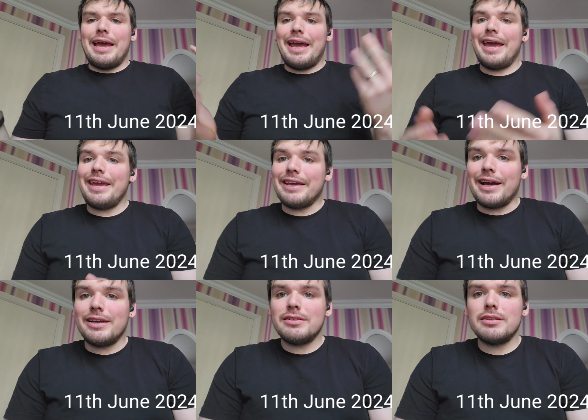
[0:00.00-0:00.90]
Hey
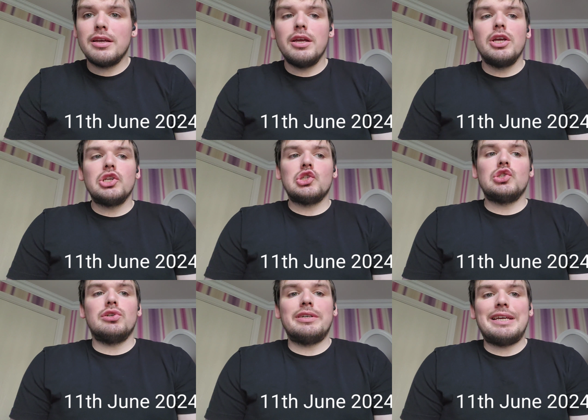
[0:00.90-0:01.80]
guys
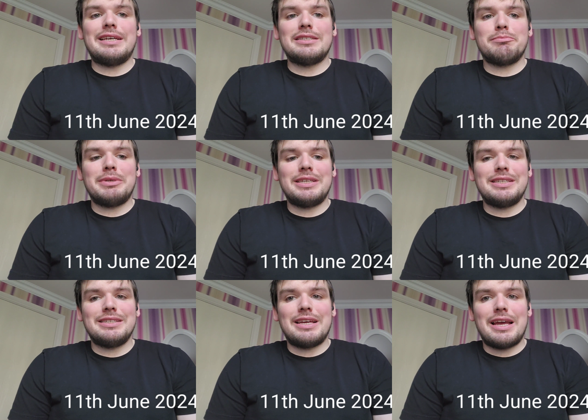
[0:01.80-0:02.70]
so it has
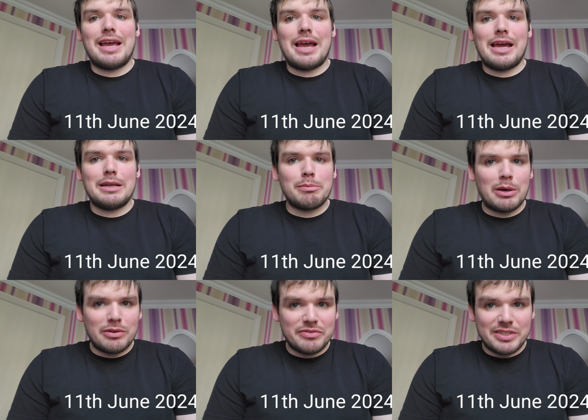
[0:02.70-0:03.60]
been an
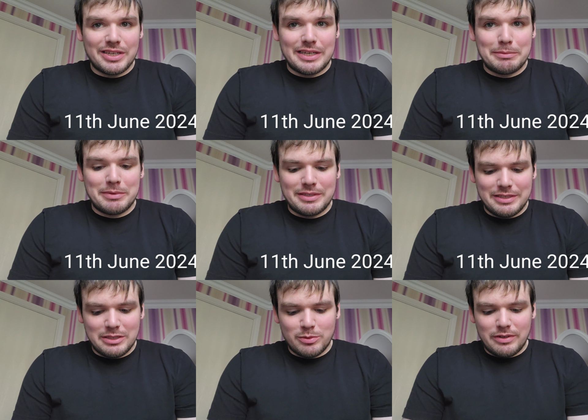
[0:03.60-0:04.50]
amount of time
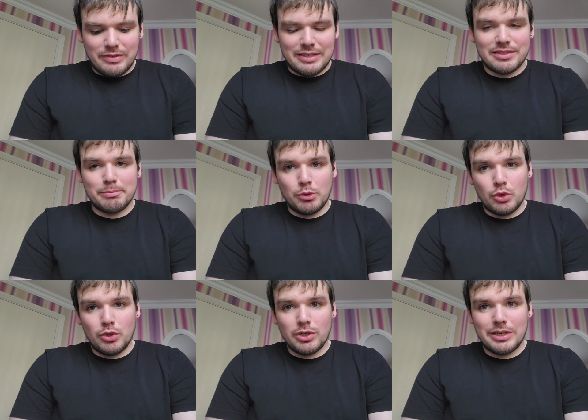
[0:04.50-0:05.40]
since we've last
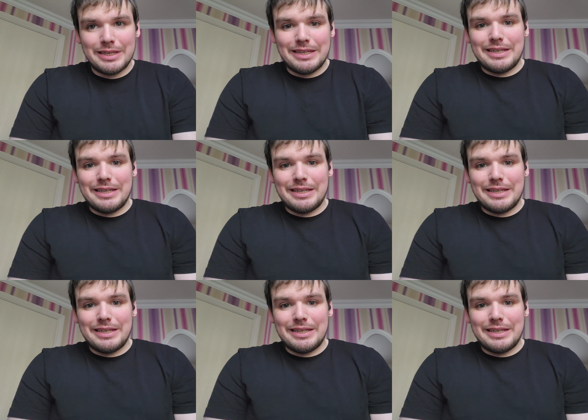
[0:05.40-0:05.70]
spoke.